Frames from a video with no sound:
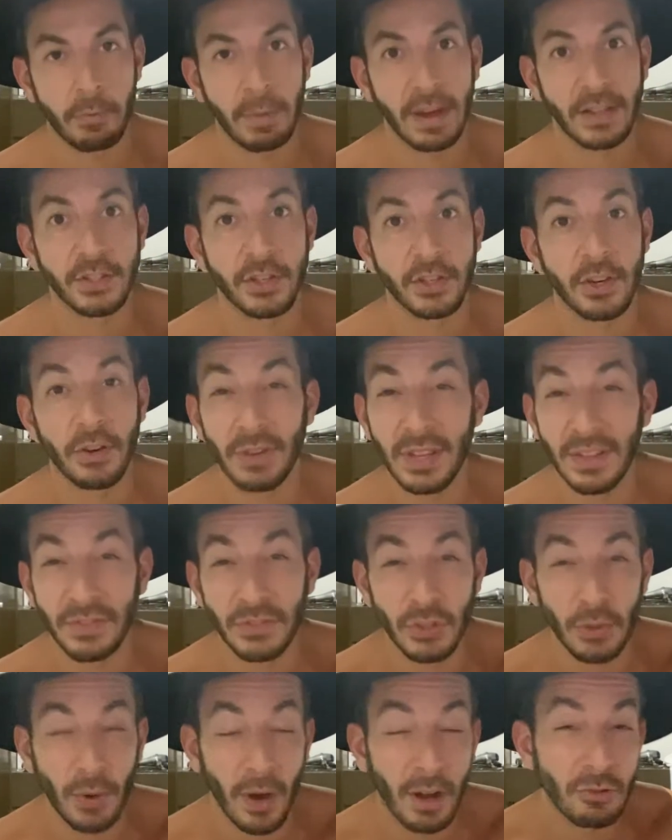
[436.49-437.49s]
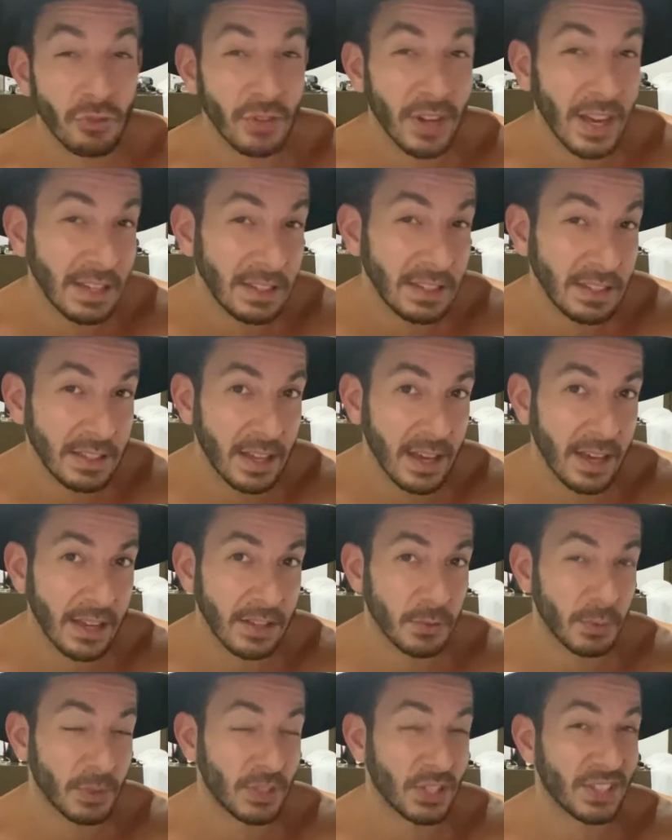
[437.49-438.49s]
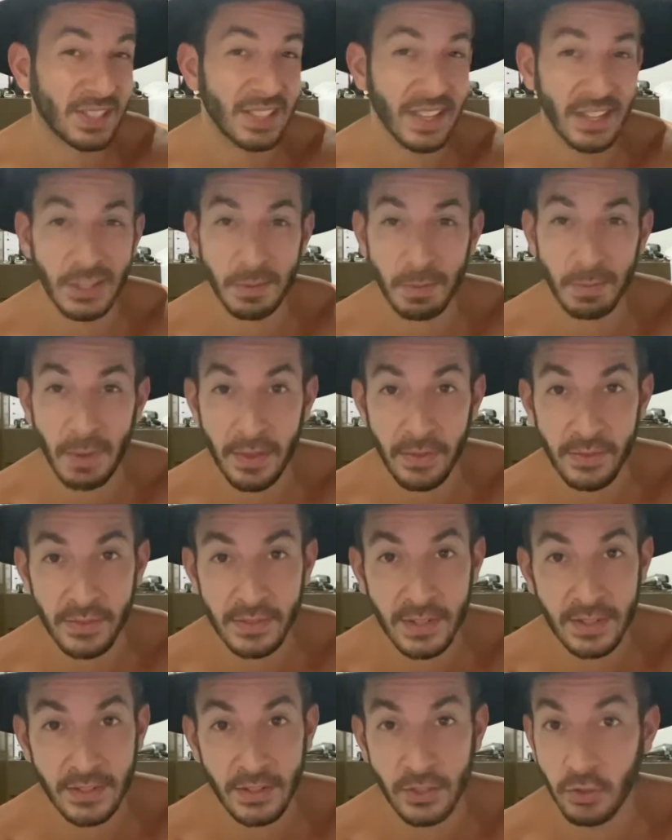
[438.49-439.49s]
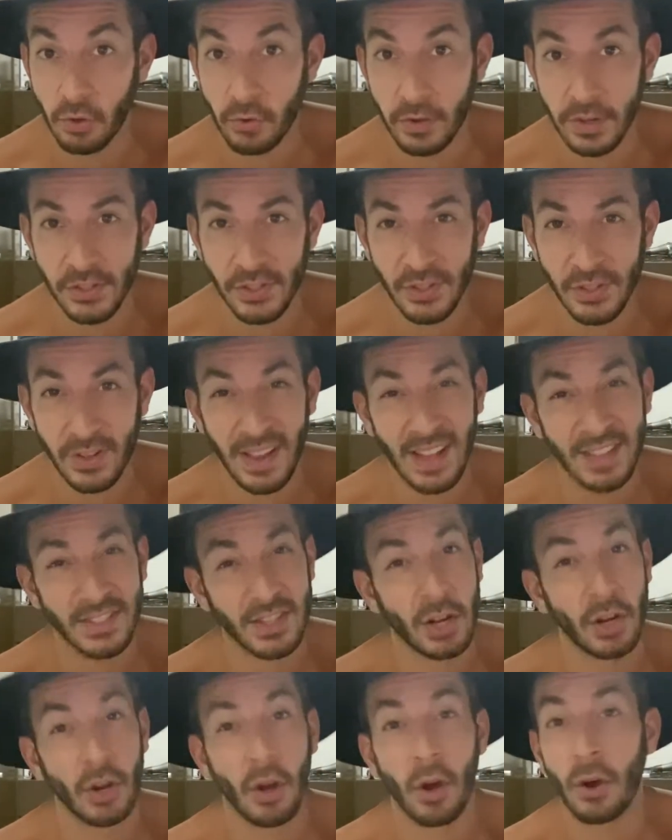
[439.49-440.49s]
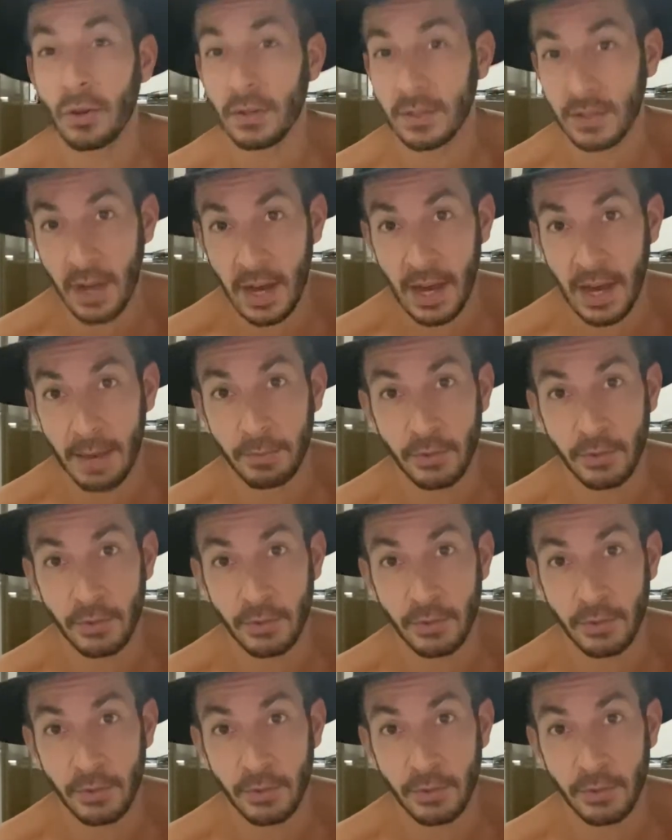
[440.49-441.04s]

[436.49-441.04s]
Mexico gives you 180 days, which is six months as a tourist. You know, that's a long time.